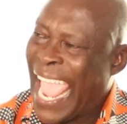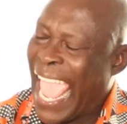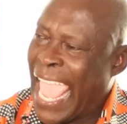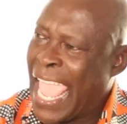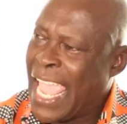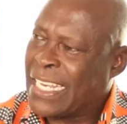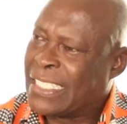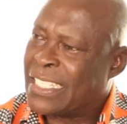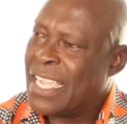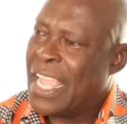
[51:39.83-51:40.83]

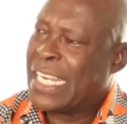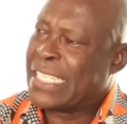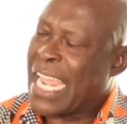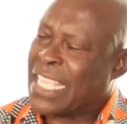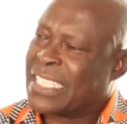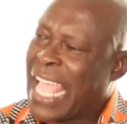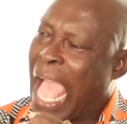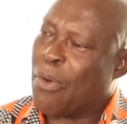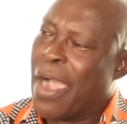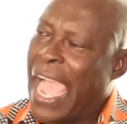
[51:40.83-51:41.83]
And does
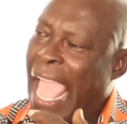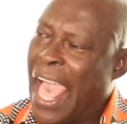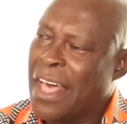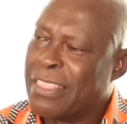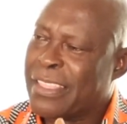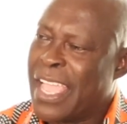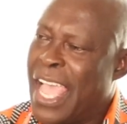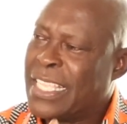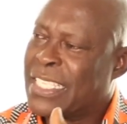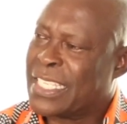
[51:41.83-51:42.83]
our
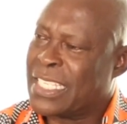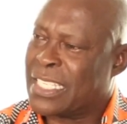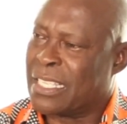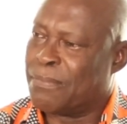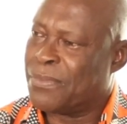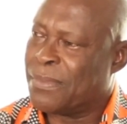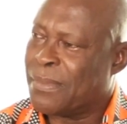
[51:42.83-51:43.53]
healthcare system